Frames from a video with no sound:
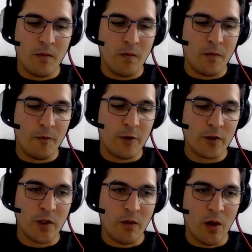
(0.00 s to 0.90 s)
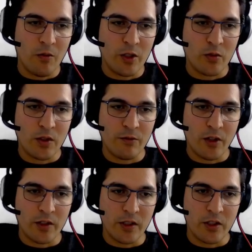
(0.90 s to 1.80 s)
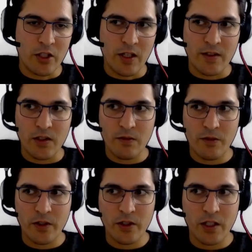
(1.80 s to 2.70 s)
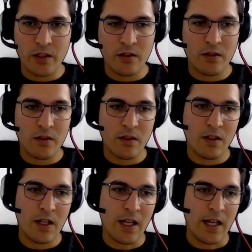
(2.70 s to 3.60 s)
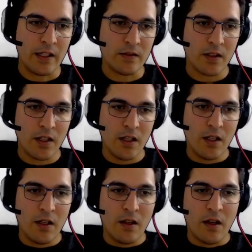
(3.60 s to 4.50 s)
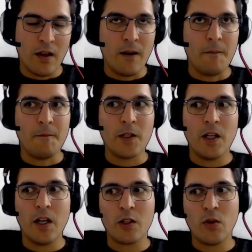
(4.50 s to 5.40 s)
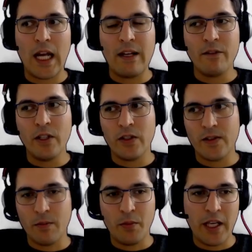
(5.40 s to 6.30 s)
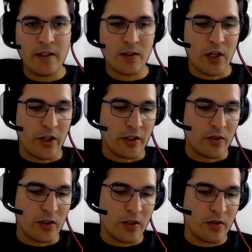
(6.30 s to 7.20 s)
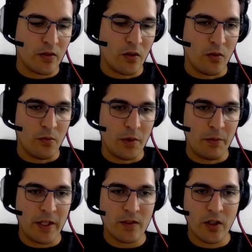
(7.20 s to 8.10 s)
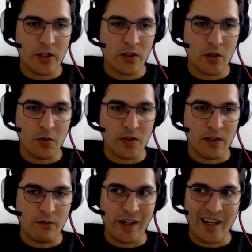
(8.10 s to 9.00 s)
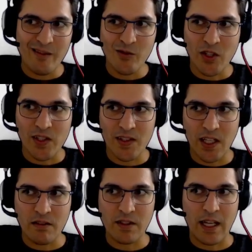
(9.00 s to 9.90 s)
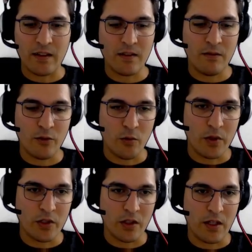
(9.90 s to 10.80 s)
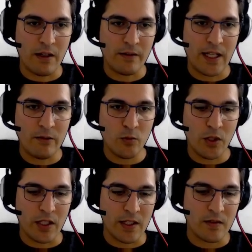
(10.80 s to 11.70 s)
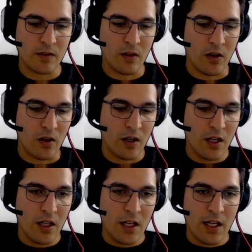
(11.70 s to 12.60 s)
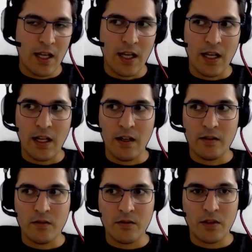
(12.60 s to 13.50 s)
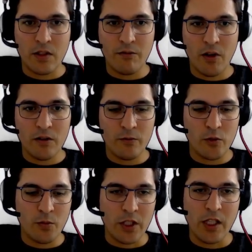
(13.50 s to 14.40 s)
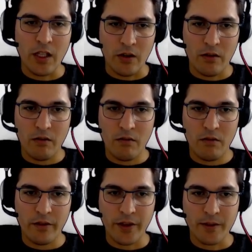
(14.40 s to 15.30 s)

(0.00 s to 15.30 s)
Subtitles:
first of all, we need to define the initialization function, and what I like to have here is a base directory. So the base directory means that where we want to save that information, and that would be an str, and the default would be here. Yeah,